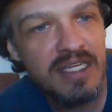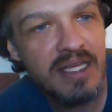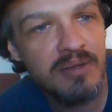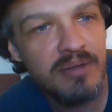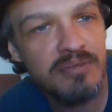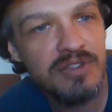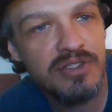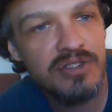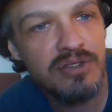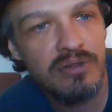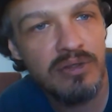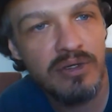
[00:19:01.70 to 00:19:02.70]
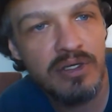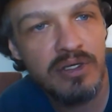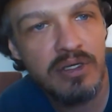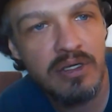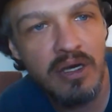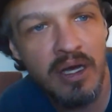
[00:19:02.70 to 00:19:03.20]
him to look
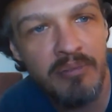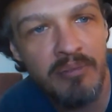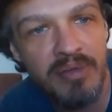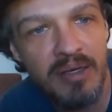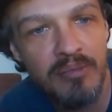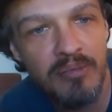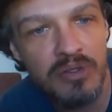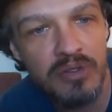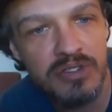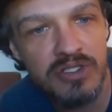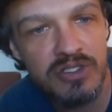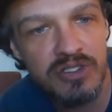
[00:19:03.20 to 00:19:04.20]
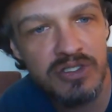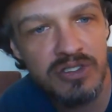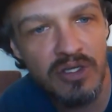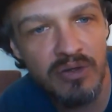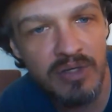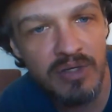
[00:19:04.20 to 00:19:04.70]
a bit more
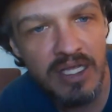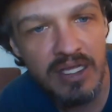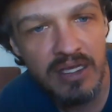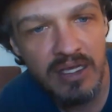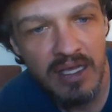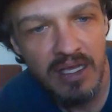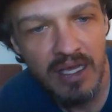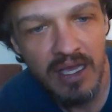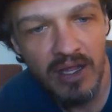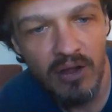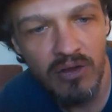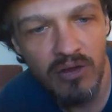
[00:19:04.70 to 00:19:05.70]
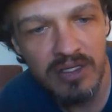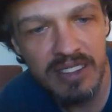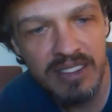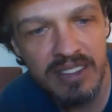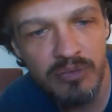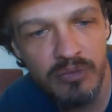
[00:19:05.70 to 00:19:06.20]
stony, and all he
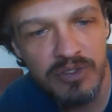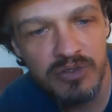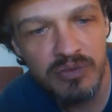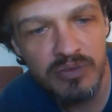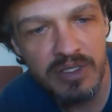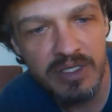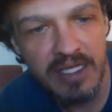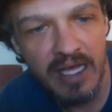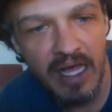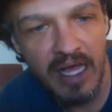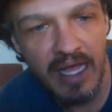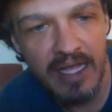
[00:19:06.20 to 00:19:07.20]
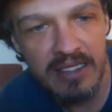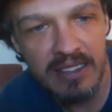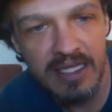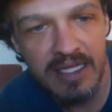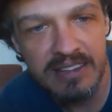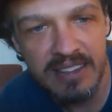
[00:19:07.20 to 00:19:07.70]
did was really
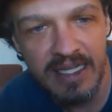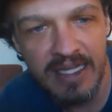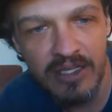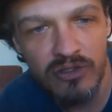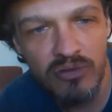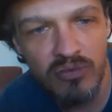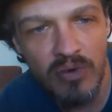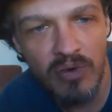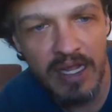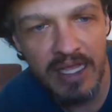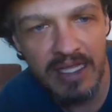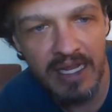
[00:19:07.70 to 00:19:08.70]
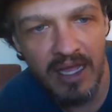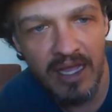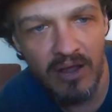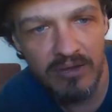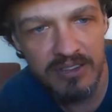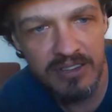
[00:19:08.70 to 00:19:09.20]
highlight and gray it
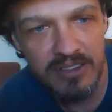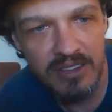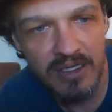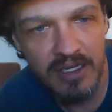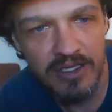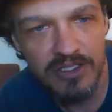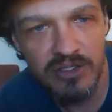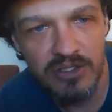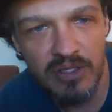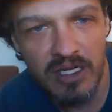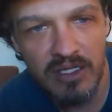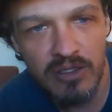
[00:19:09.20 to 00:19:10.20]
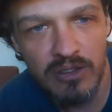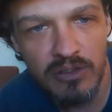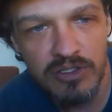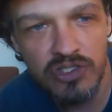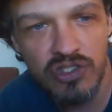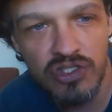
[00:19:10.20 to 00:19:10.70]
out so that it
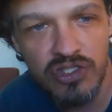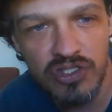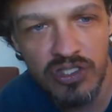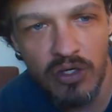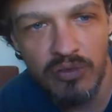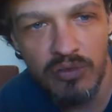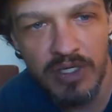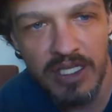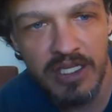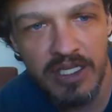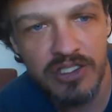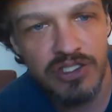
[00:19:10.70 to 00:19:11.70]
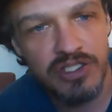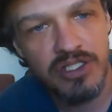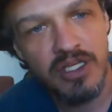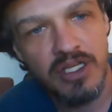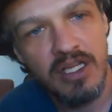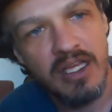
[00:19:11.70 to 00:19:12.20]
looked stone-ish.
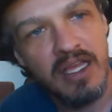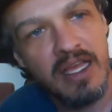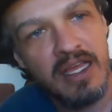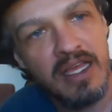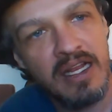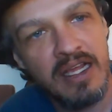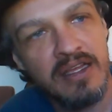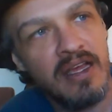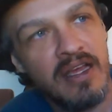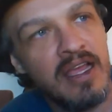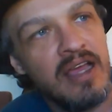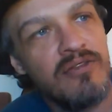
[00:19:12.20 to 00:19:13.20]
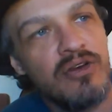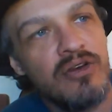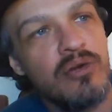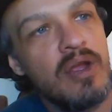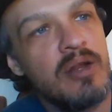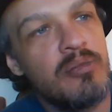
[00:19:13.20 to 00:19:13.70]
And I have a
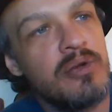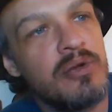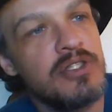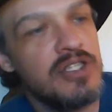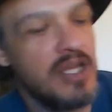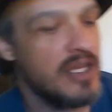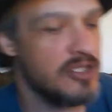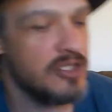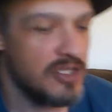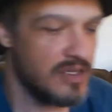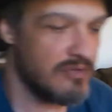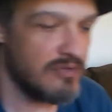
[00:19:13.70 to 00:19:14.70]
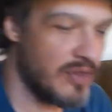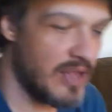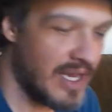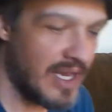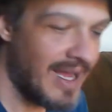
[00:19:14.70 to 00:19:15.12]
great appreciation for that